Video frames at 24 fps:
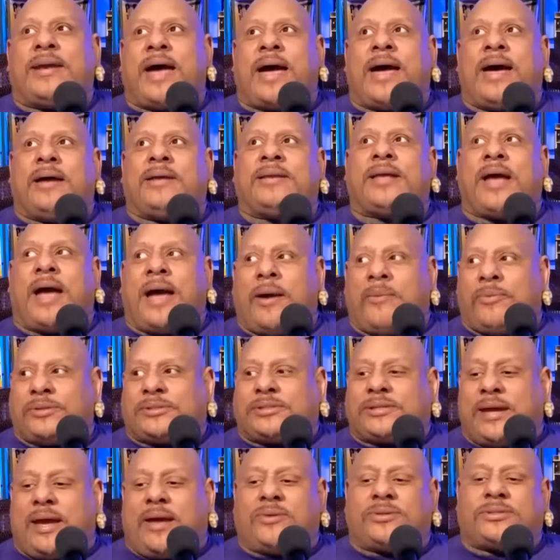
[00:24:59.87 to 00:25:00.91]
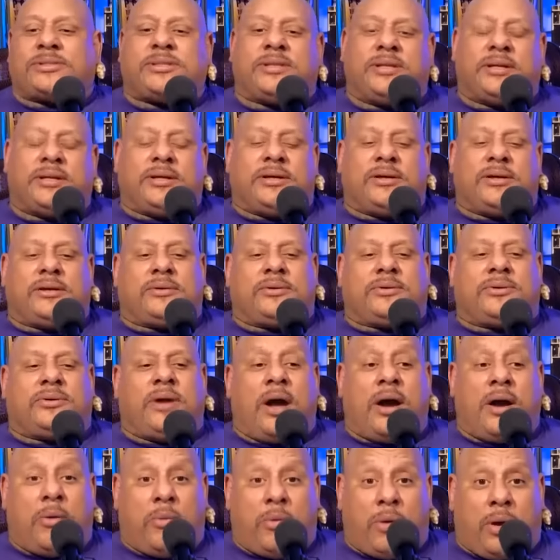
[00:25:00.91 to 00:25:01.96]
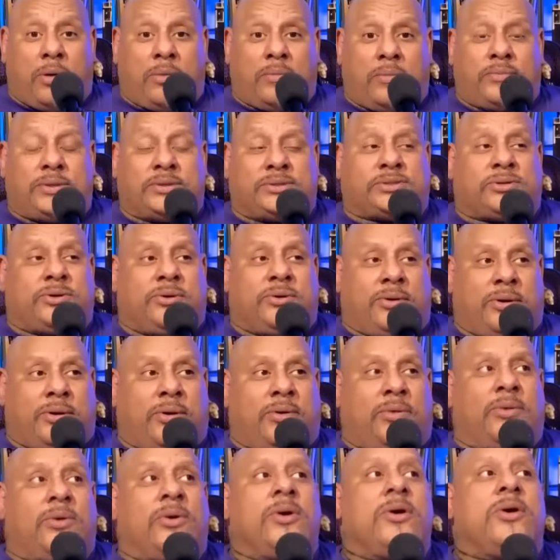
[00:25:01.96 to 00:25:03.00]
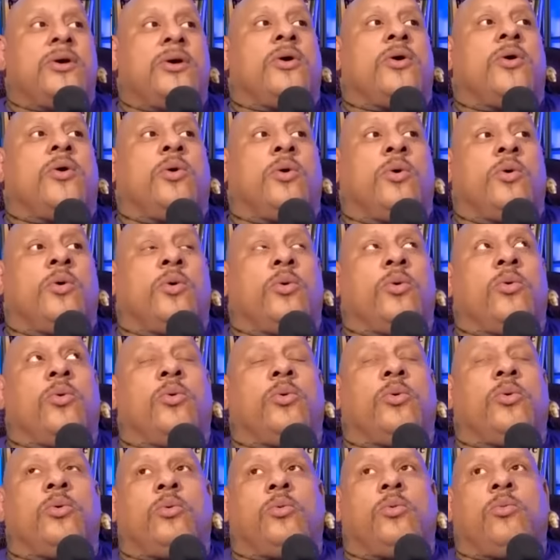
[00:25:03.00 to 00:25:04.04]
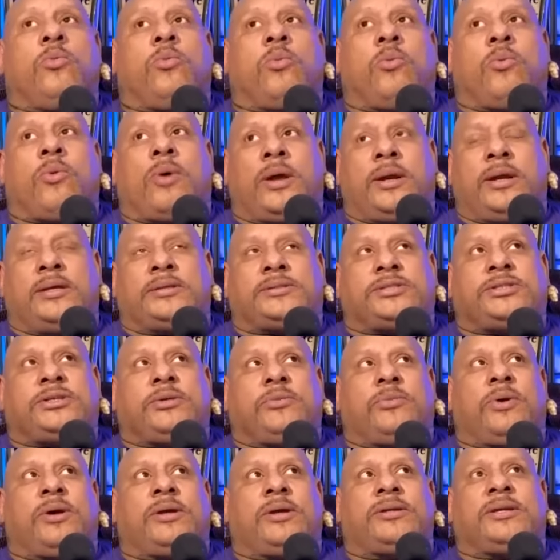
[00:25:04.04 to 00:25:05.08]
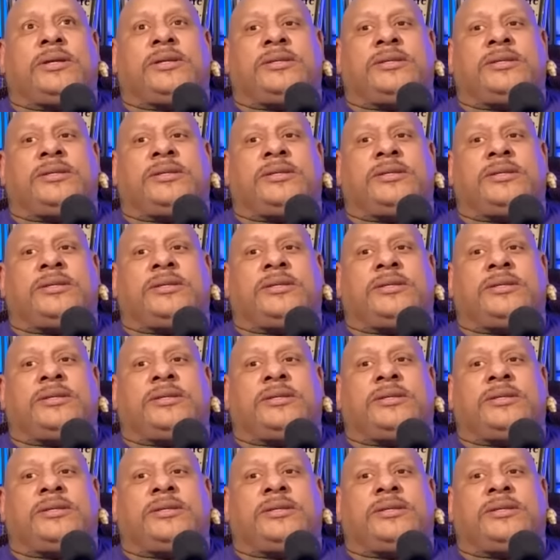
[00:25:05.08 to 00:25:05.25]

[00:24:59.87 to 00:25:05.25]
i i was counseling a oh, oh this girl who wanted she wanted to